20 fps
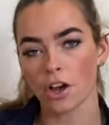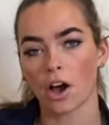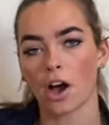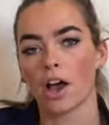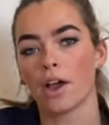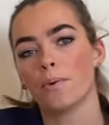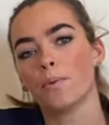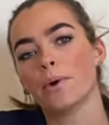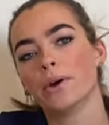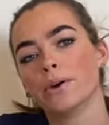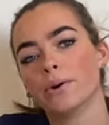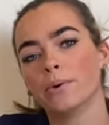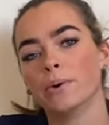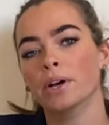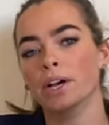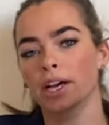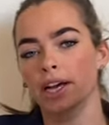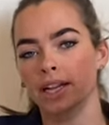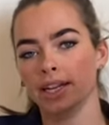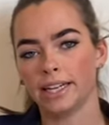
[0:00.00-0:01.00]
I will
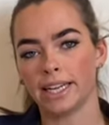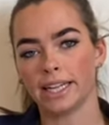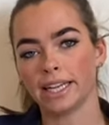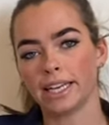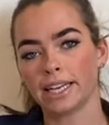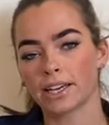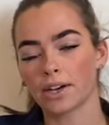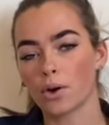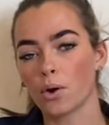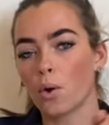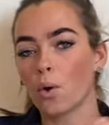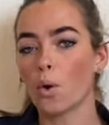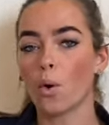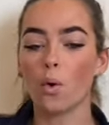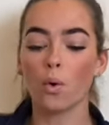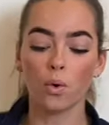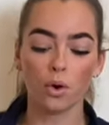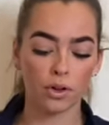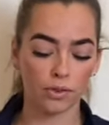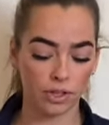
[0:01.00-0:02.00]
link
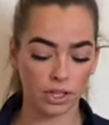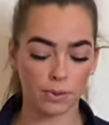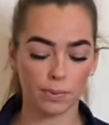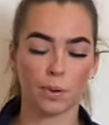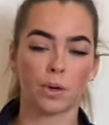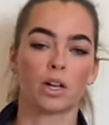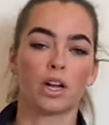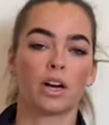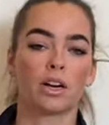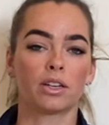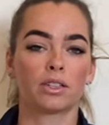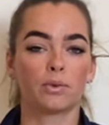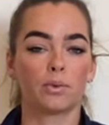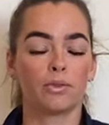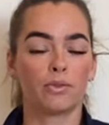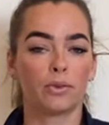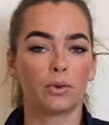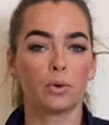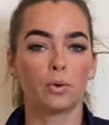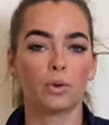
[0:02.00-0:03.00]
all of these products
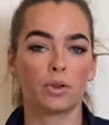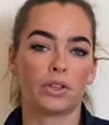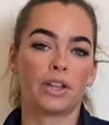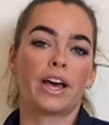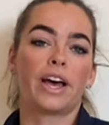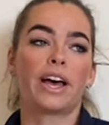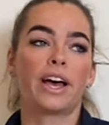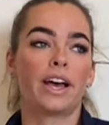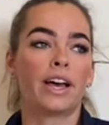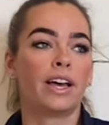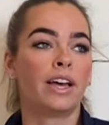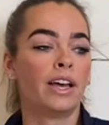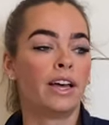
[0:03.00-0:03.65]
with all of their